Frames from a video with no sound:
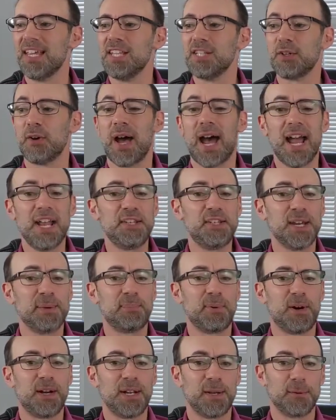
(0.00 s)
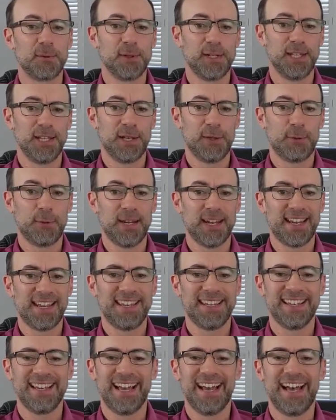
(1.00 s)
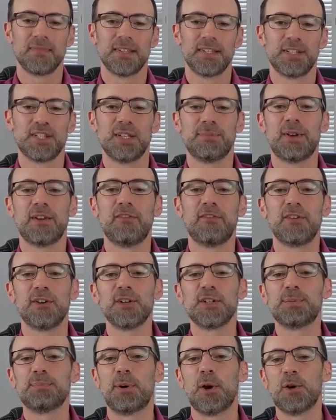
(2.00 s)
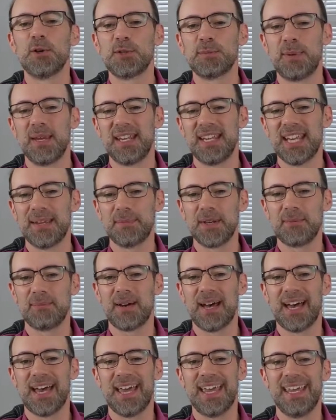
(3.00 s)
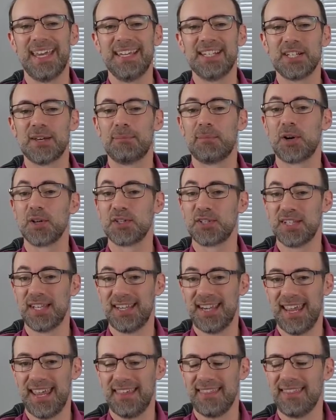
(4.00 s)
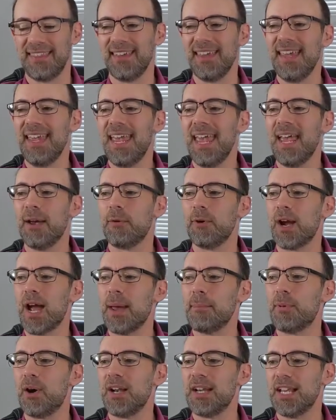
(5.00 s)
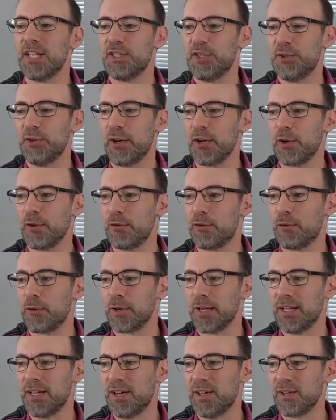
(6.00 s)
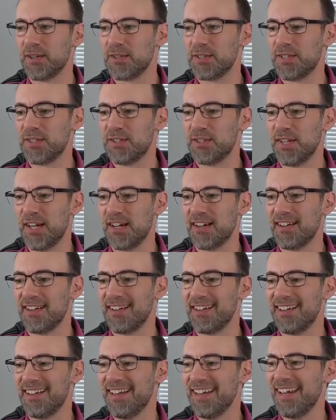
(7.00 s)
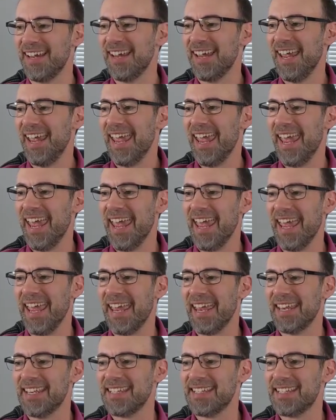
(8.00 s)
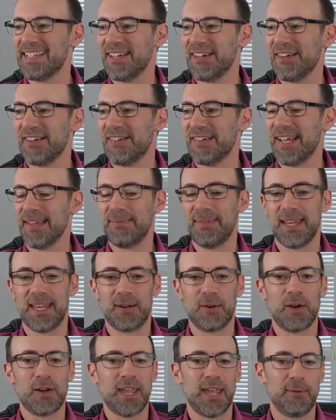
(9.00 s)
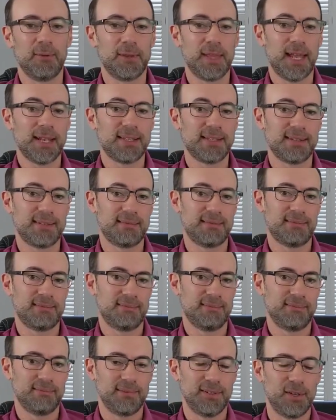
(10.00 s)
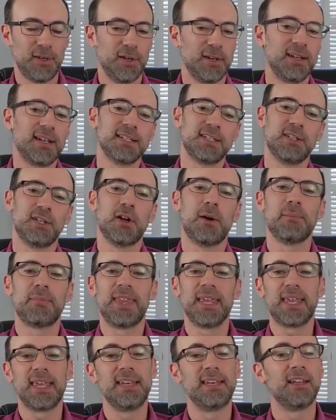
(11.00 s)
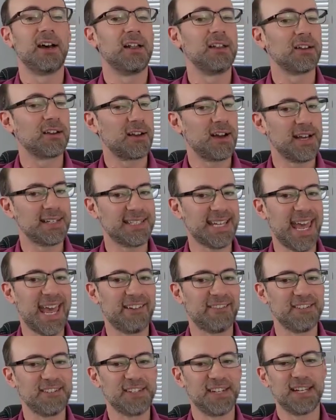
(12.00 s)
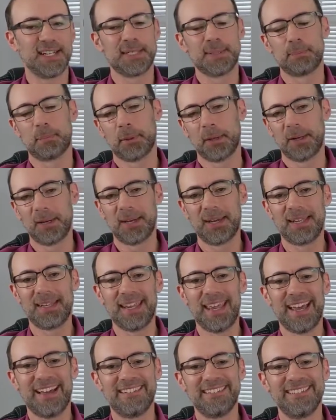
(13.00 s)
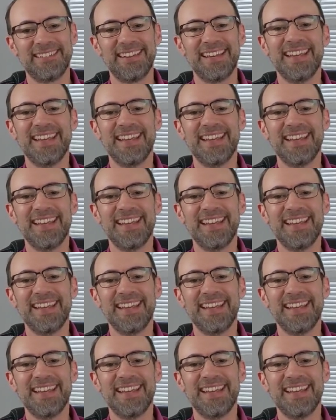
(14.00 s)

So I jump on it really quick. So my first post-pandemic buy is on March the 10th, and where I bought it at $240 a share. And I'm thinking, okay, well that's good because I'm thinking dollar cost averaging, it's bringing it down.